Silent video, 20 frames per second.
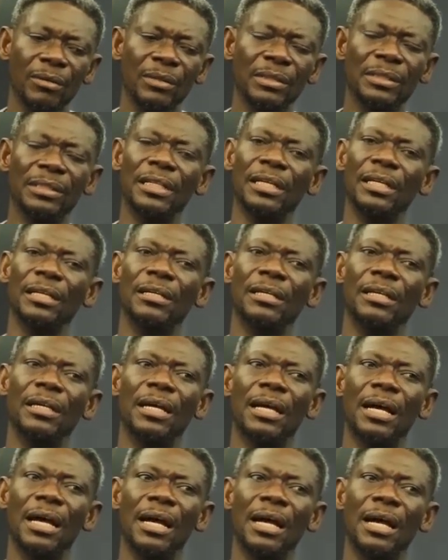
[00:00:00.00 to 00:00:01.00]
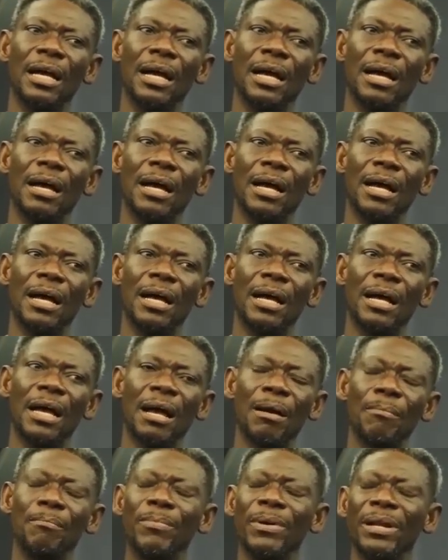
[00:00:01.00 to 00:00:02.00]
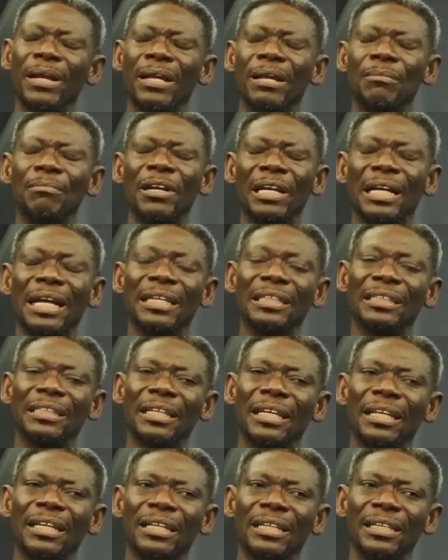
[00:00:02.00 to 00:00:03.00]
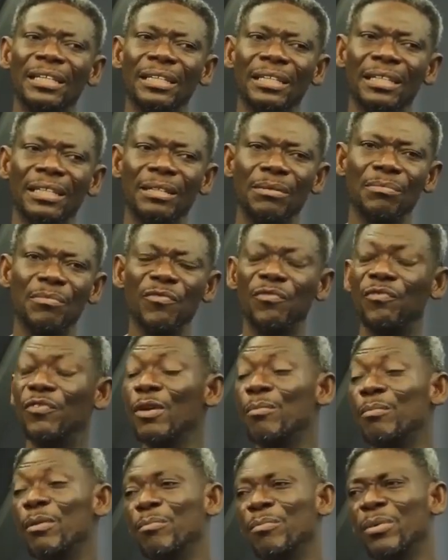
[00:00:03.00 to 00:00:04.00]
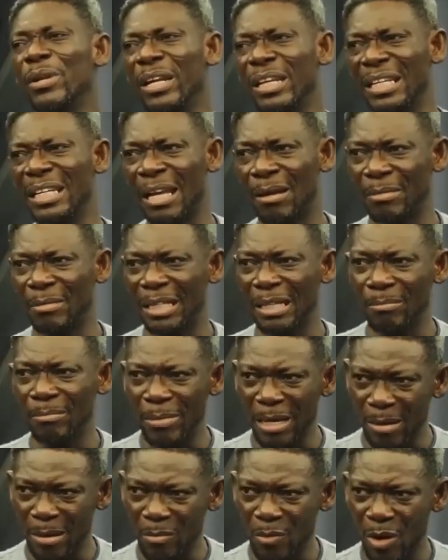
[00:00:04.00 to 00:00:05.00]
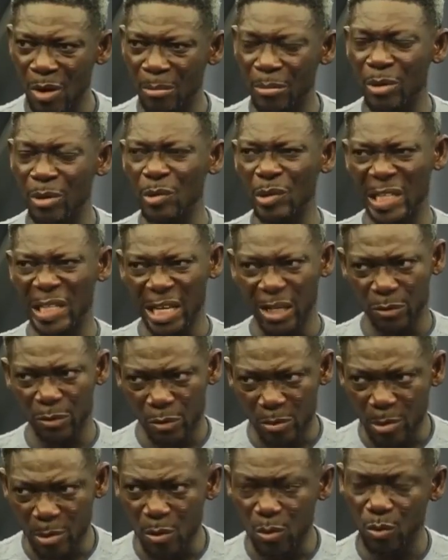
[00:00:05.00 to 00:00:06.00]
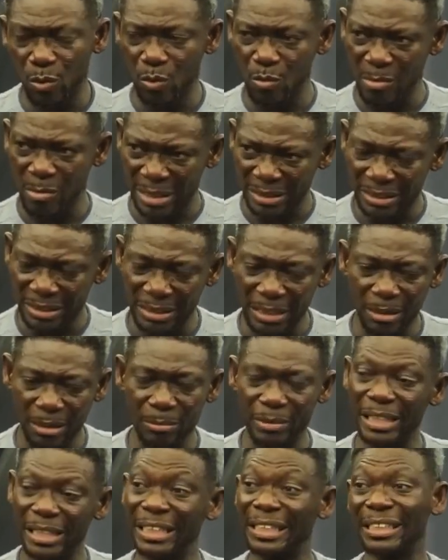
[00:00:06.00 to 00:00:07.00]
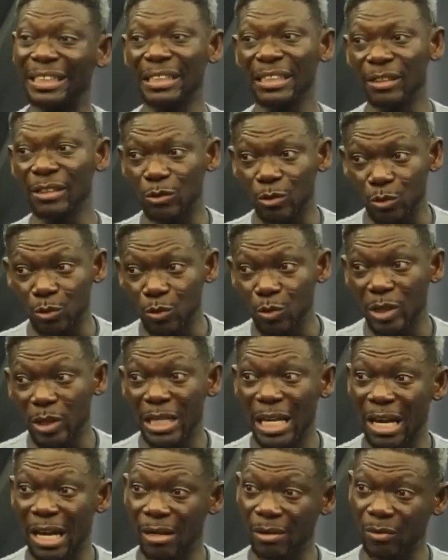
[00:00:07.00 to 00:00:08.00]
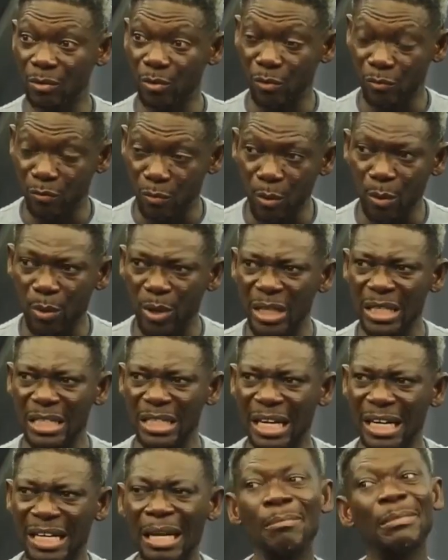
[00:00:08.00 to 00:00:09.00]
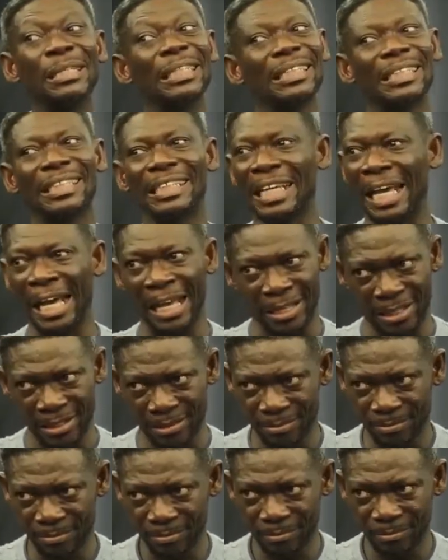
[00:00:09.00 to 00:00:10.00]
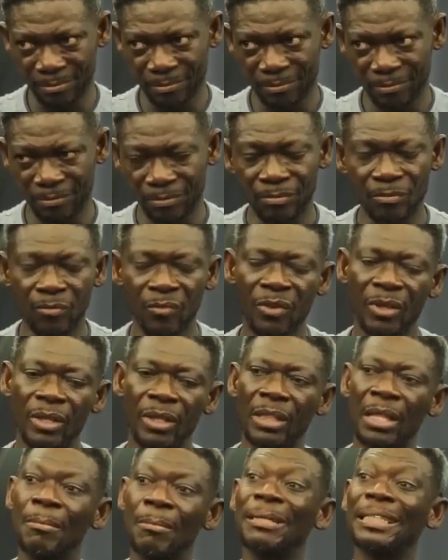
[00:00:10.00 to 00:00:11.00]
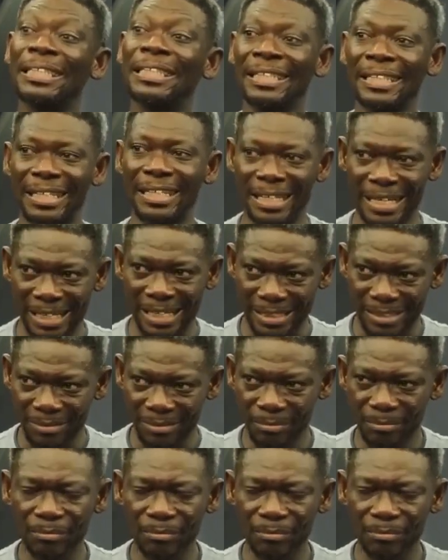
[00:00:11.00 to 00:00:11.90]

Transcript: On say, I bet me can say, if you be bringing me the bear more, me we a dream of Kumasi, and yes, need to do a young crop for ring and I'm in tea. I'm it in crime.